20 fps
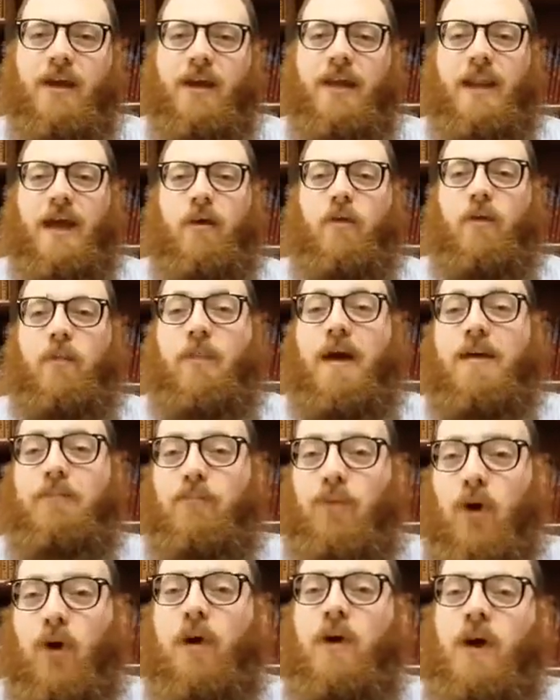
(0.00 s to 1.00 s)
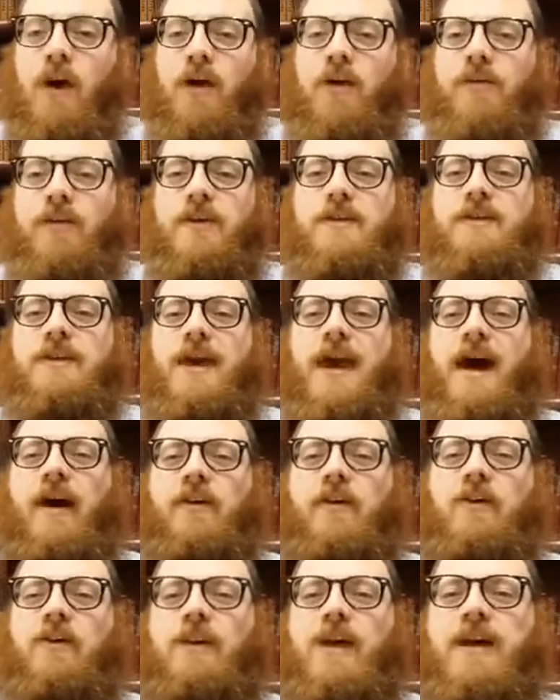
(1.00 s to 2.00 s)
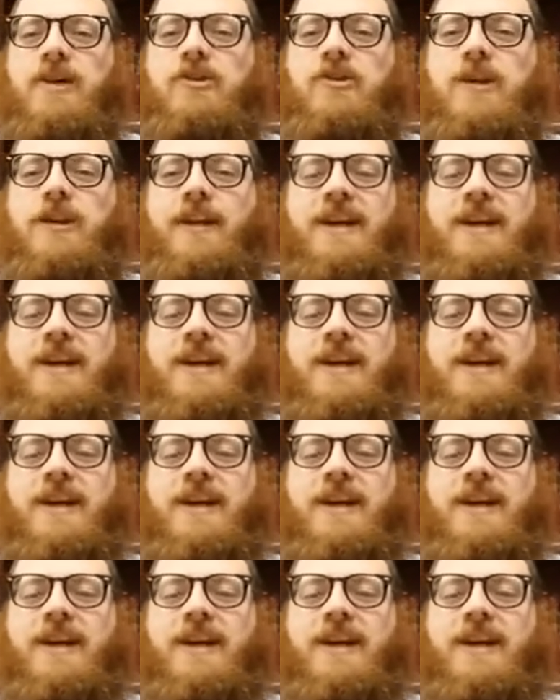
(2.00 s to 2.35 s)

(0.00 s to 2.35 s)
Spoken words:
Now remember, this calculation,